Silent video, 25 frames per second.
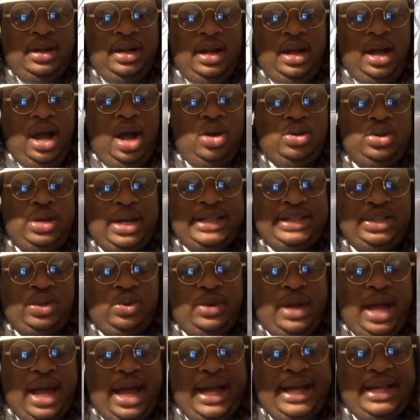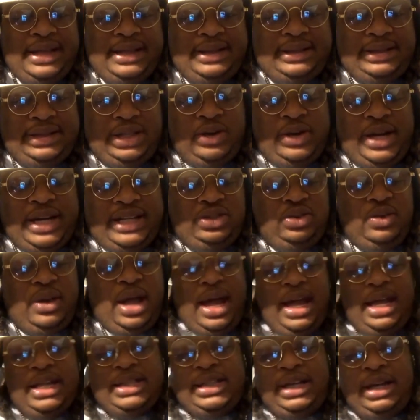Oh, that's who got
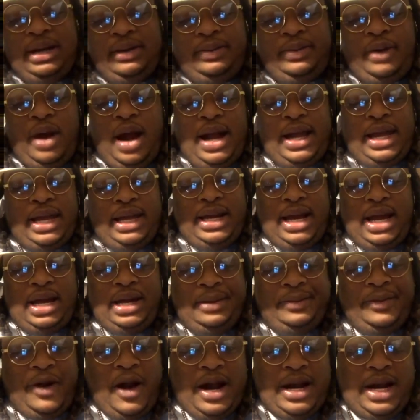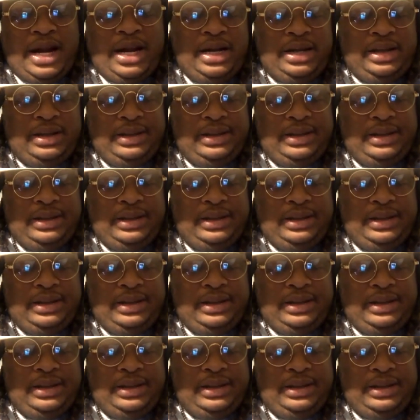ASAP Rocky and all them right now?